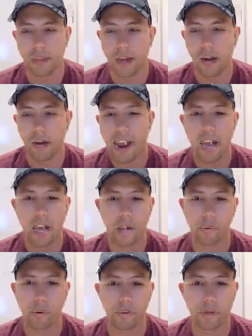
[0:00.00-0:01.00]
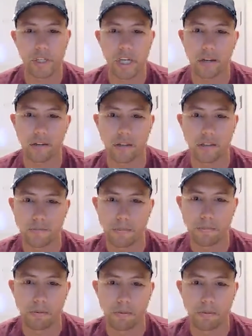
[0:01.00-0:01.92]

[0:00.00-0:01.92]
and how do we reach out to these people?